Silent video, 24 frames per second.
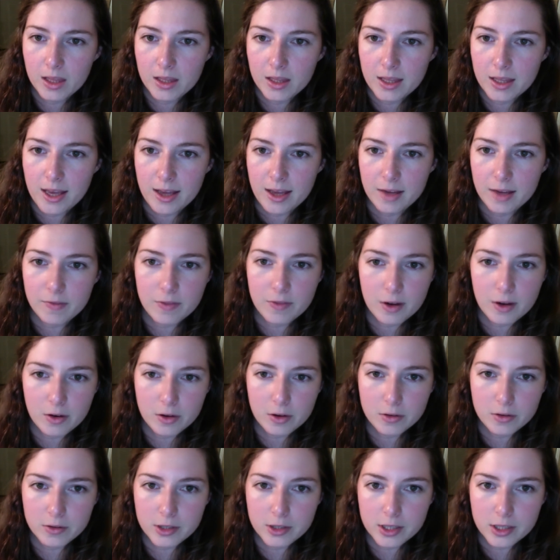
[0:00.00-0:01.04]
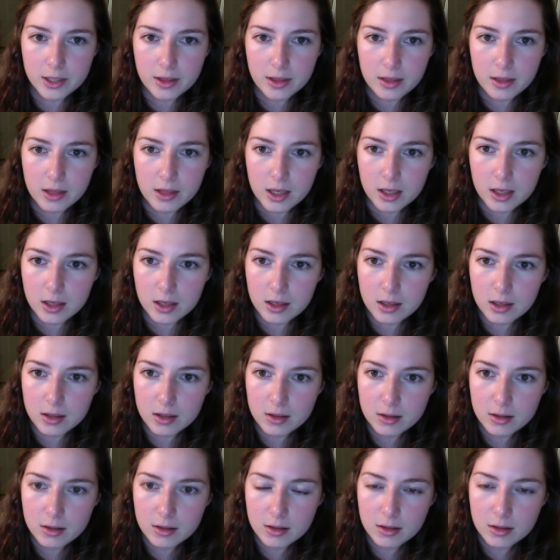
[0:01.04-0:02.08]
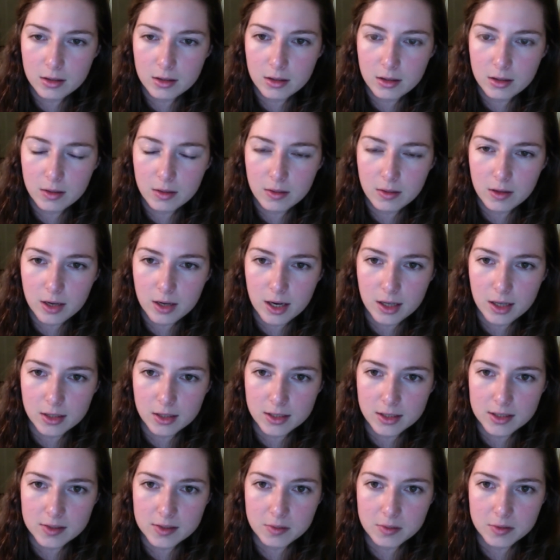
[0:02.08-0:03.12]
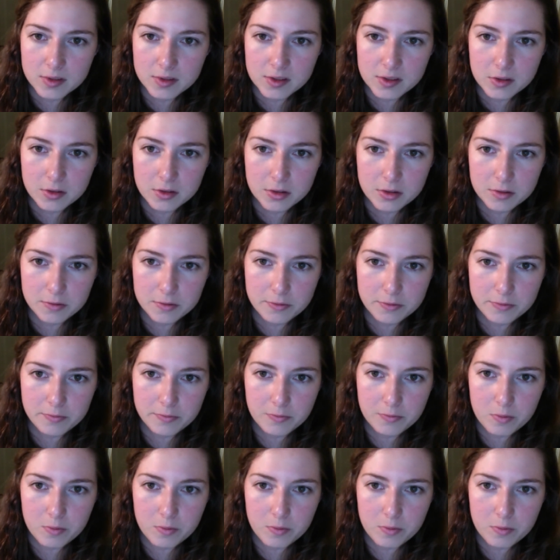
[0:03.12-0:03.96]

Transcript: Yeah, if they're on really thick, the colors will sort of